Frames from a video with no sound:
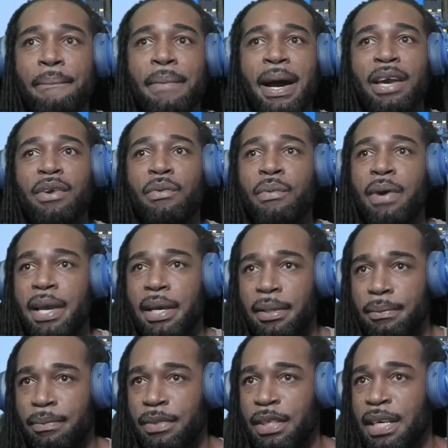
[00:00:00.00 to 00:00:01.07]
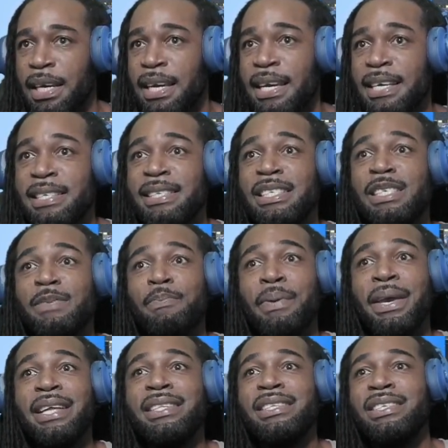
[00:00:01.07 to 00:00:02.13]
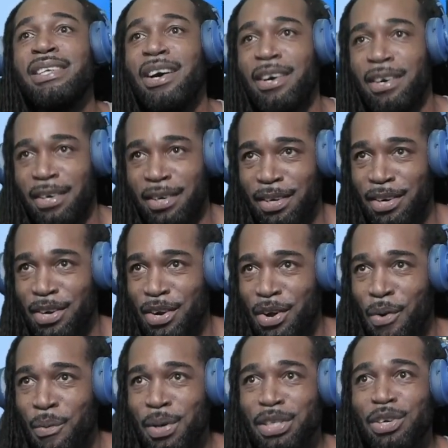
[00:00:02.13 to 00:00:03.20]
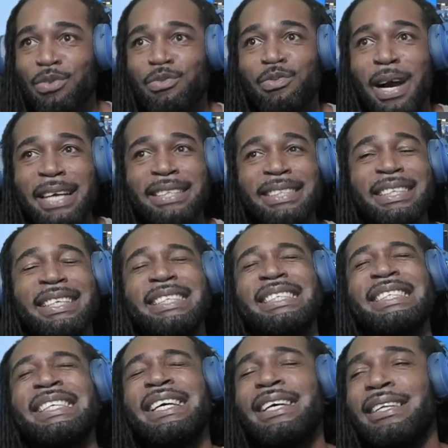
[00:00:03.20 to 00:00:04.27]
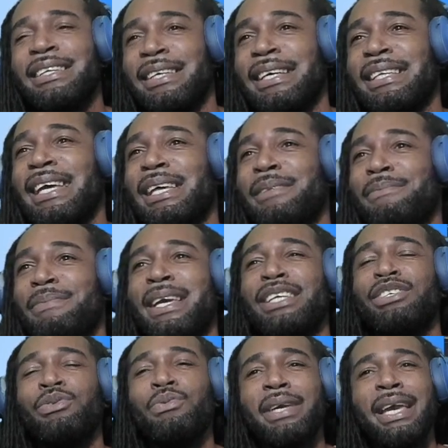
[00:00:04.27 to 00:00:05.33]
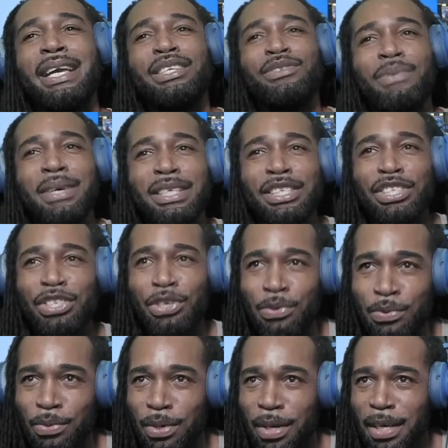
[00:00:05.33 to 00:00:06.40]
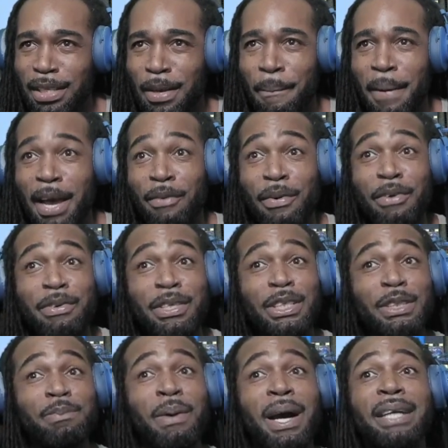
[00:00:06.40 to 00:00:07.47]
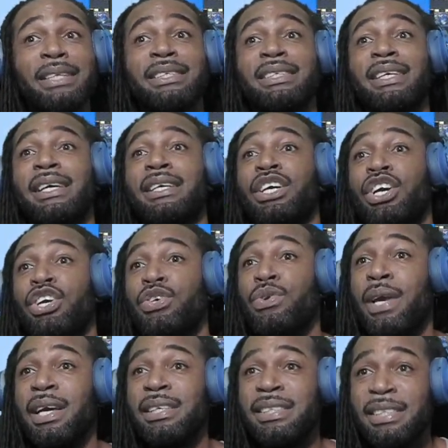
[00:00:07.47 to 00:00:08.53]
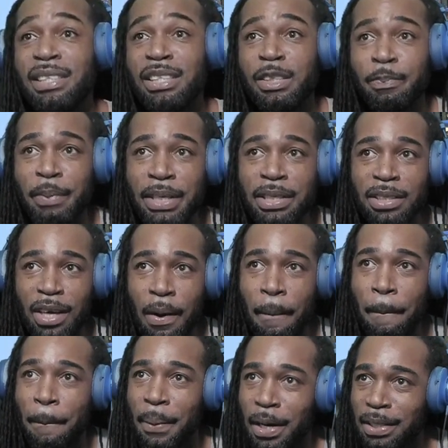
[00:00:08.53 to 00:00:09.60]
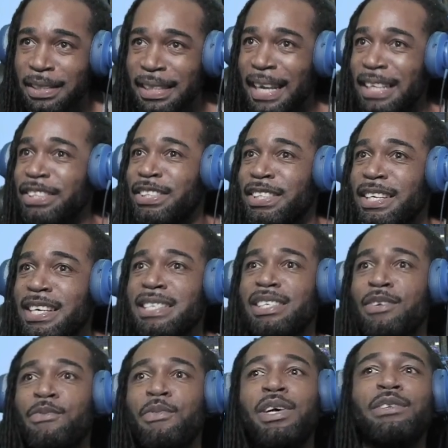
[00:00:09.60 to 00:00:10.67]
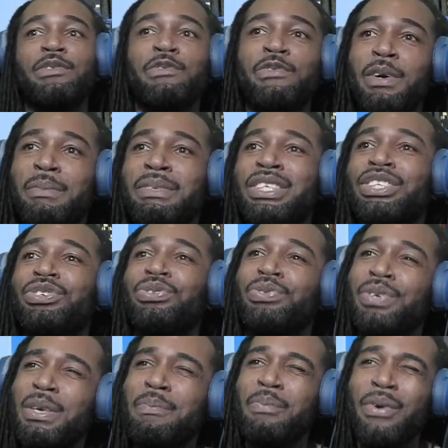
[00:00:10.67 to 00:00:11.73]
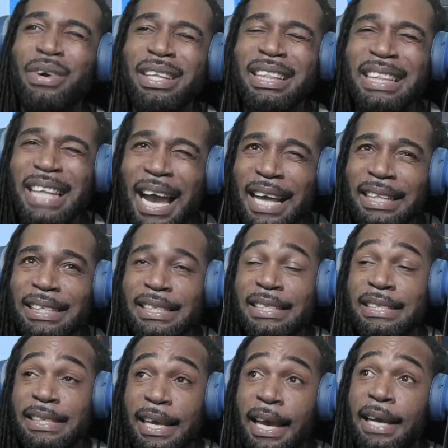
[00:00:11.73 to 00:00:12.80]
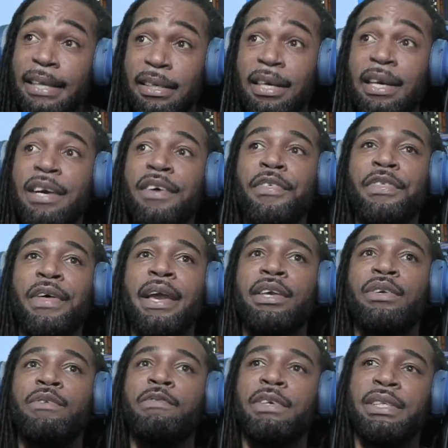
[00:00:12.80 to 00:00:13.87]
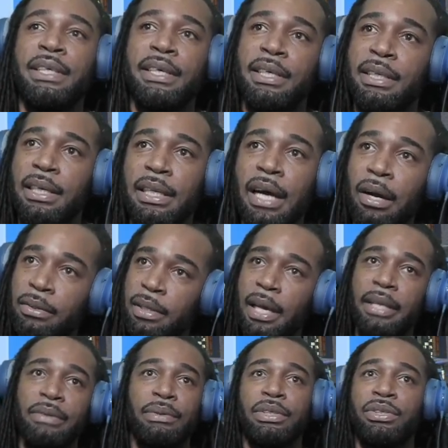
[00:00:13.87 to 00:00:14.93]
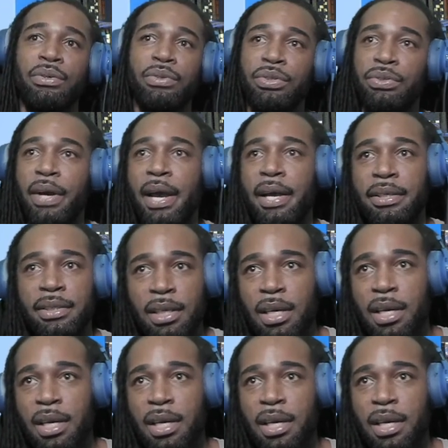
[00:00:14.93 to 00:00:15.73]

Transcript: Mike Wayne, is the spin dunk with the right stick still in NBA 2K22? Now Mike Wayne responded saying, you can still spin dunk, but that cheesy one from the 3-point line is dead. Thank you for taking it out. That was so trash.